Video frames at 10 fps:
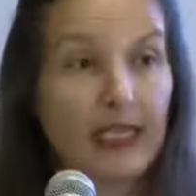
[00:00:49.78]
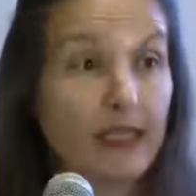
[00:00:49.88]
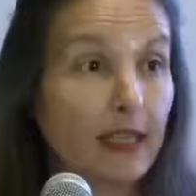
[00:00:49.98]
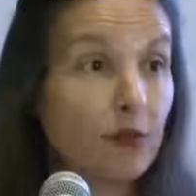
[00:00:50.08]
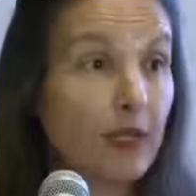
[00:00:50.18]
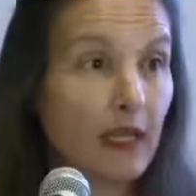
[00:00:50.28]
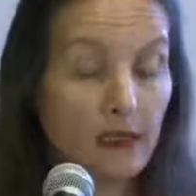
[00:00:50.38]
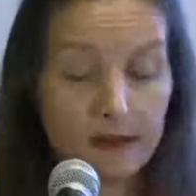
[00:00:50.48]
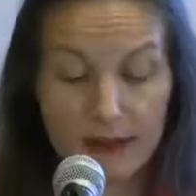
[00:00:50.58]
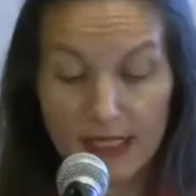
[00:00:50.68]
In that
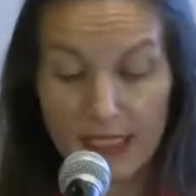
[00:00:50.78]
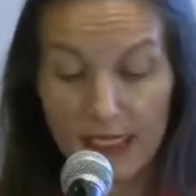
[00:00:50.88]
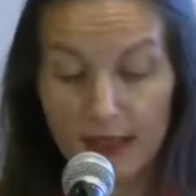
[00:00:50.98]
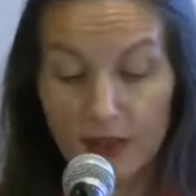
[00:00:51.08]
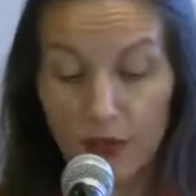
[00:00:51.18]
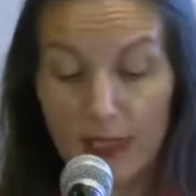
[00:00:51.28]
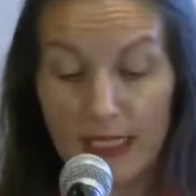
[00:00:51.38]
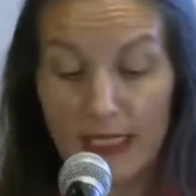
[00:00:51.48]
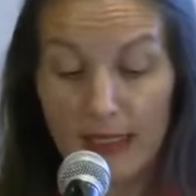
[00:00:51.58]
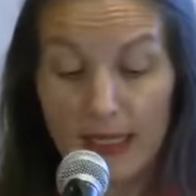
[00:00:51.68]
regard, the
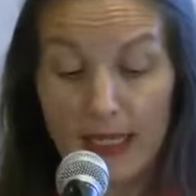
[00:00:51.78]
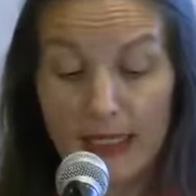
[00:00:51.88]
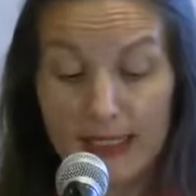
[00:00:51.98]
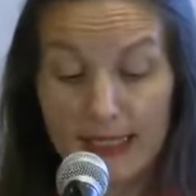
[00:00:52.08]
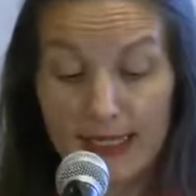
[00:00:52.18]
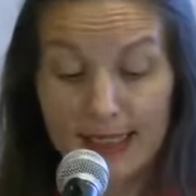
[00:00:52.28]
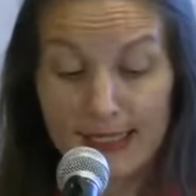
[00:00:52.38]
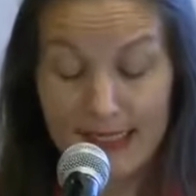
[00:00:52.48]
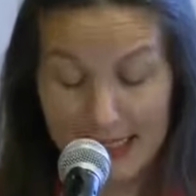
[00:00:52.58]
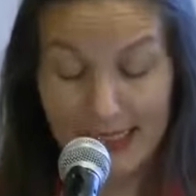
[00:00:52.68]

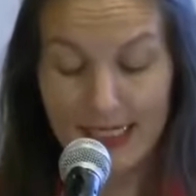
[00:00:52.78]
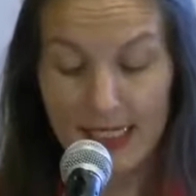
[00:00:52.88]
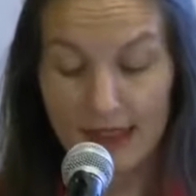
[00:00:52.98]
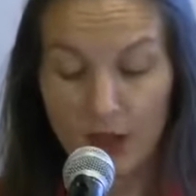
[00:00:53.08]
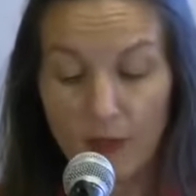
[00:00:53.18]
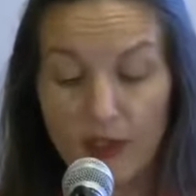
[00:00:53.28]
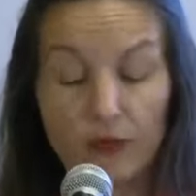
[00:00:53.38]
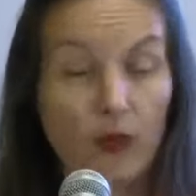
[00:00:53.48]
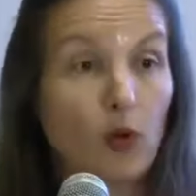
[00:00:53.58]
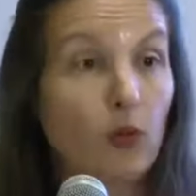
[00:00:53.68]
2016
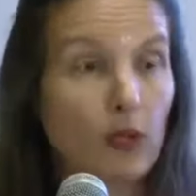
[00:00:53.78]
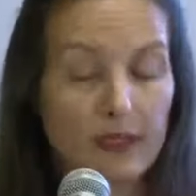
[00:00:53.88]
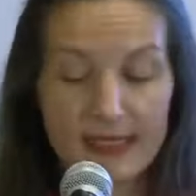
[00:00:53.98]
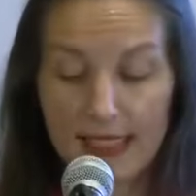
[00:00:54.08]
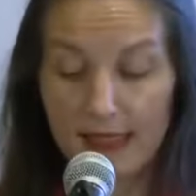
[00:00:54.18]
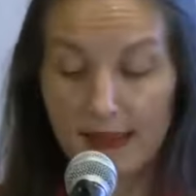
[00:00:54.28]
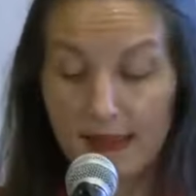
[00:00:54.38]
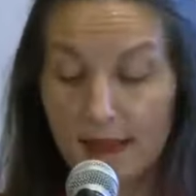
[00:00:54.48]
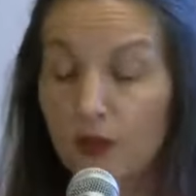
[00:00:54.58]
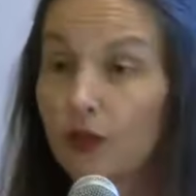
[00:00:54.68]
Arbitral Awards send
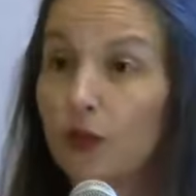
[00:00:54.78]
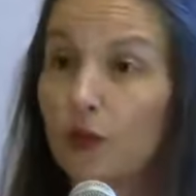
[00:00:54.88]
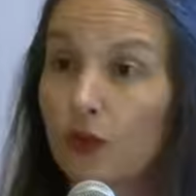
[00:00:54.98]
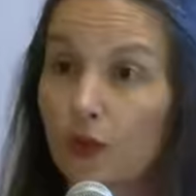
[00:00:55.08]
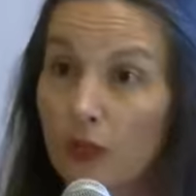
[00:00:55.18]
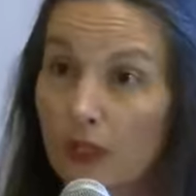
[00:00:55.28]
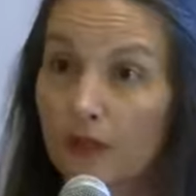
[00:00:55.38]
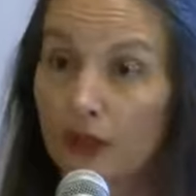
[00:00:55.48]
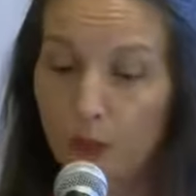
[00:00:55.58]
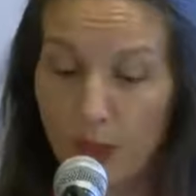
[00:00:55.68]
to the
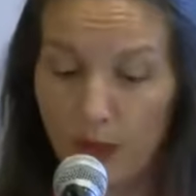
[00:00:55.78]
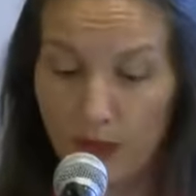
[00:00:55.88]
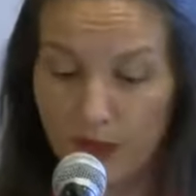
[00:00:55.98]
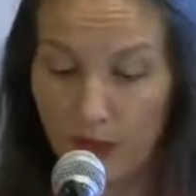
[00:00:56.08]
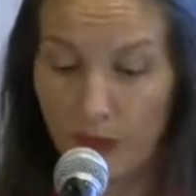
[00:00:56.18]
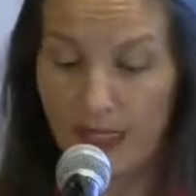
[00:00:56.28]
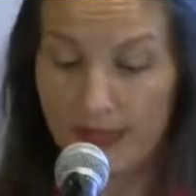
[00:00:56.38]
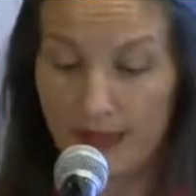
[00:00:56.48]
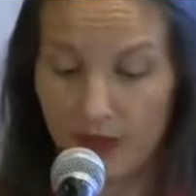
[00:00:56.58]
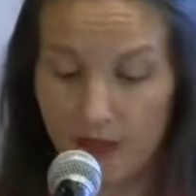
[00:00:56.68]
world a powerful
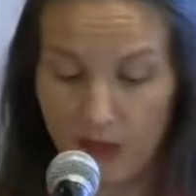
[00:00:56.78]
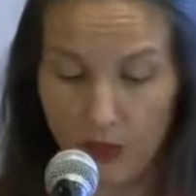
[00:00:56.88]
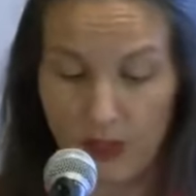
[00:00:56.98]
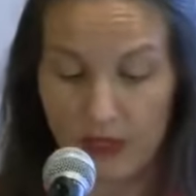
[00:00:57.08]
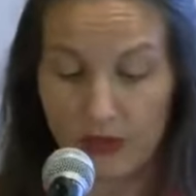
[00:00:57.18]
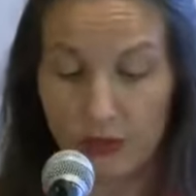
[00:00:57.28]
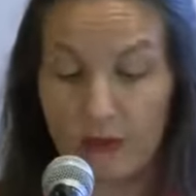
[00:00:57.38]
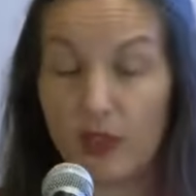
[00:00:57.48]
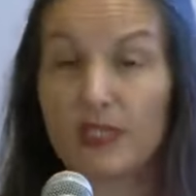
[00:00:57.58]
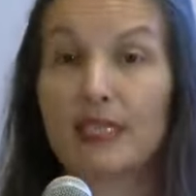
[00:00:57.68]
message for which we
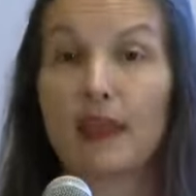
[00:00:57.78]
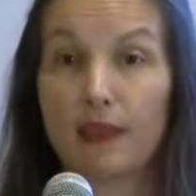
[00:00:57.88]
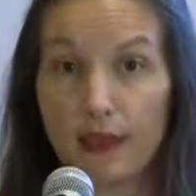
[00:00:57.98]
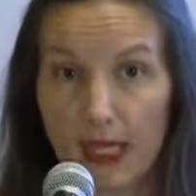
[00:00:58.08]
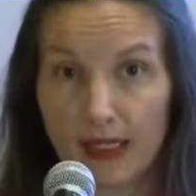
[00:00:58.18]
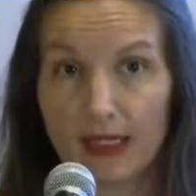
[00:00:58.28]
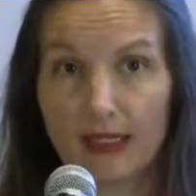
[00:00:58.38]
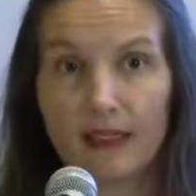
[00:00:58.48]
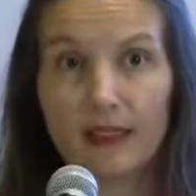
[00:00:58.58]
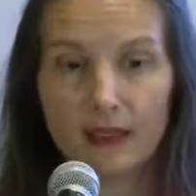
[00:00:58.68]
must thank
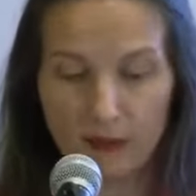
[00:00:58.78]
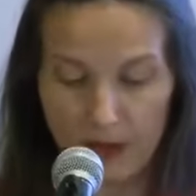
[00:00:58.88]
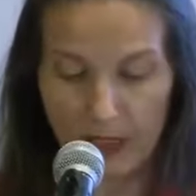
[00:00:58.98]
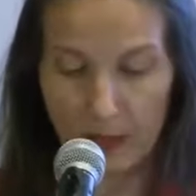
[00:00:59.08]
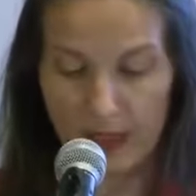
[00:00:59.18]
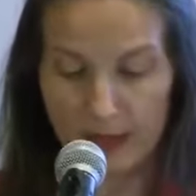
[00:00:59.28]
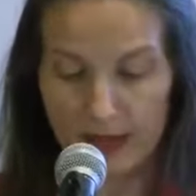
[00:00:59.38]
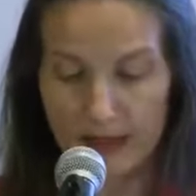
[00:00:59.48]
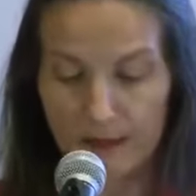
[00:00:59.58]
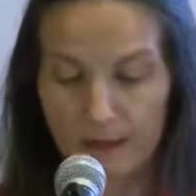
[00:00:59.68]
the Philippines.